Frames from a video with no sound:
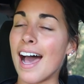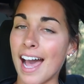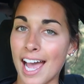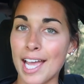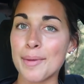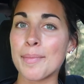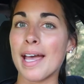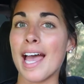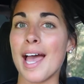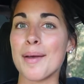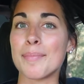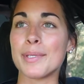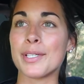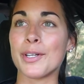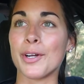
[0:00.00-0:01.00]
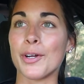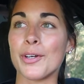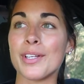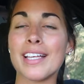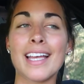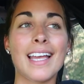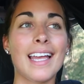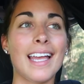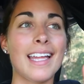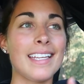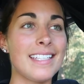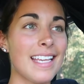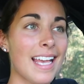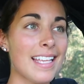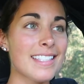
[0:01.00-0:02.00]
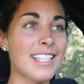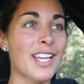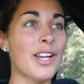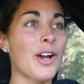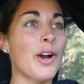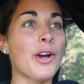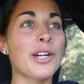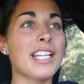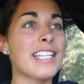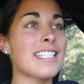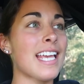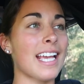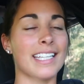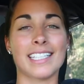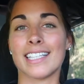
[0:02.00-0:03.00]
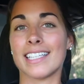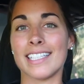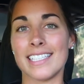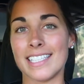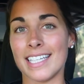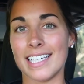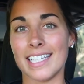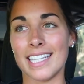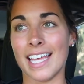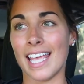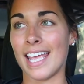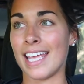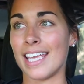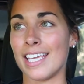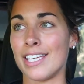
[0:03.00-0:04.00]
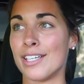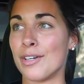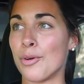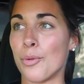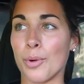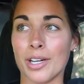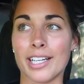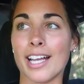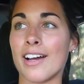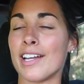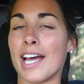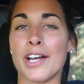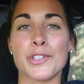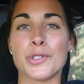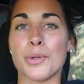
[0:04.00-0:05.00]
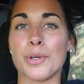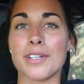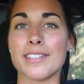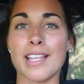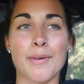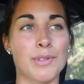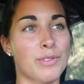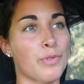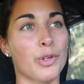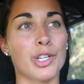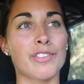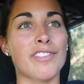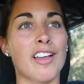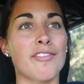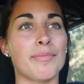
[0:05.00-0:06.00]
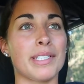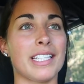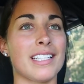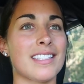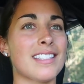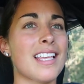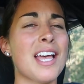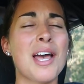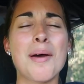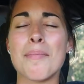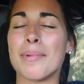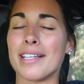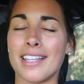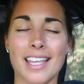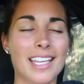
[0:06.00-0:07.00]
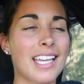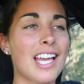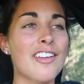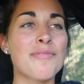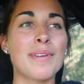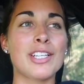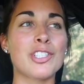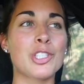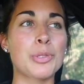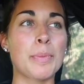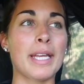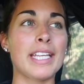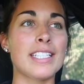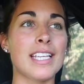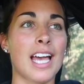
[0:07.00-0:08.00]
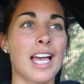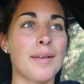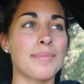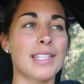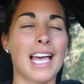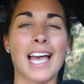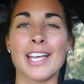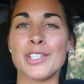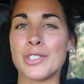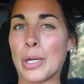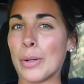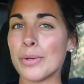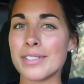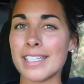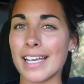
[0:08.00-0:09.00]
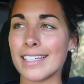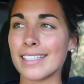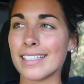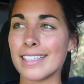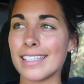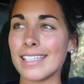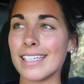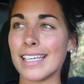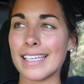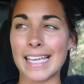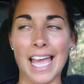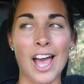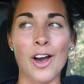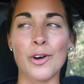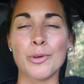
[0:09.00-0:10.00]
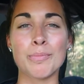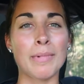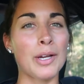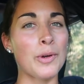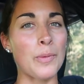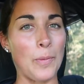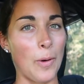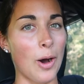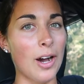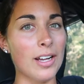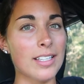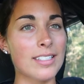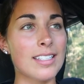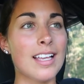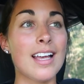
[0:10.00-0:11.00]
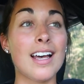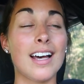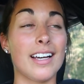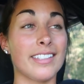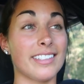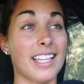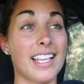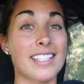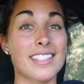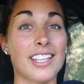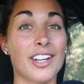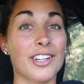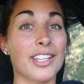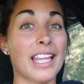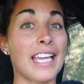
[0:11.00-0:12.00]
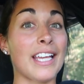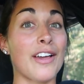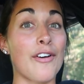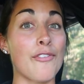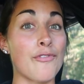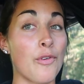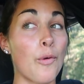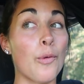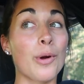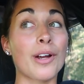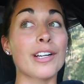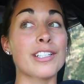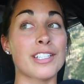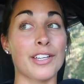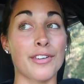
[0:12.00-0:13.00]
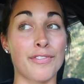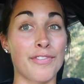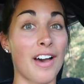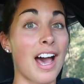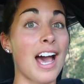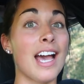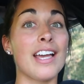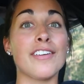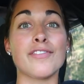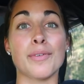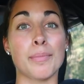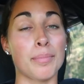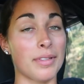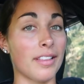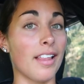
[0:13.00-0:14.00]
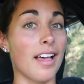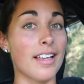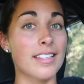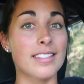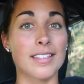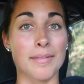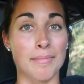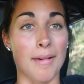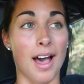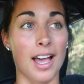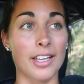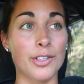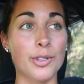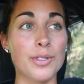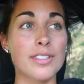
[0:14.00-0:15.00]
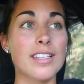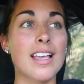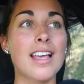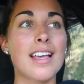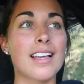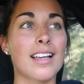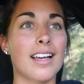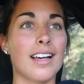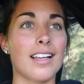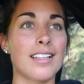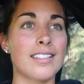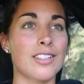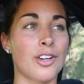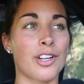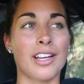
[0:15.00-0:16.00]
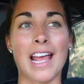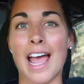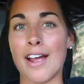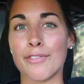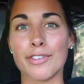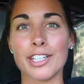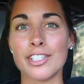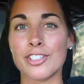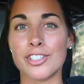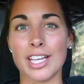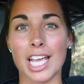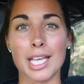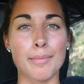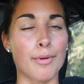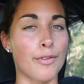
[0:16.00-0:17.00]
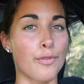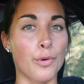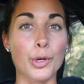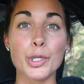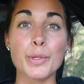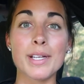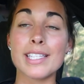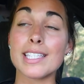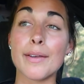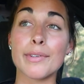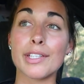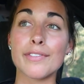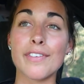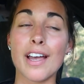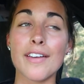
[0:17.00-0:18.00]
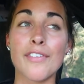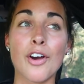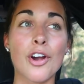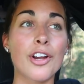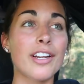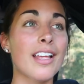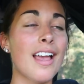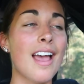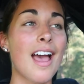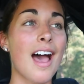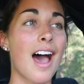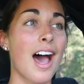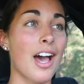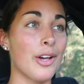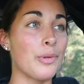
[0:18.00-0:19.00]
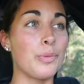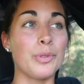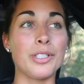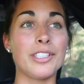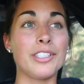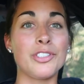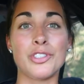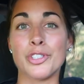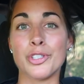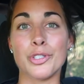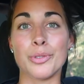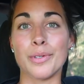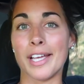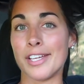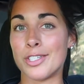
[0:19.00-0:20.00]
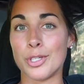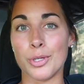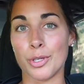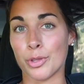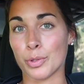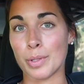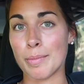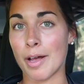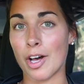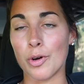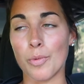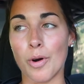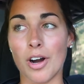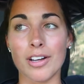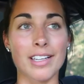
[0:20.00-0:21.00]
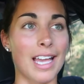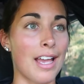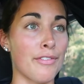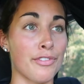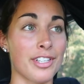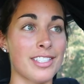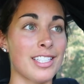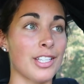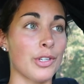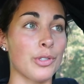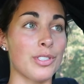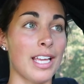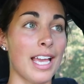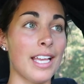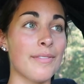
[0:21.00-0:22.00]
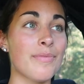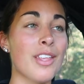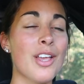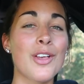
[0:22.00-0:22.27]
I'm a happy girl. And yes, I already technically did a workout outdoors that was forty-five minutes, but like I've mentioned many times, I don't technically count my walks unless they're like four to five plus miles, because on an average day before doing seventy-five hard, I would do a two to three mile walk every single day.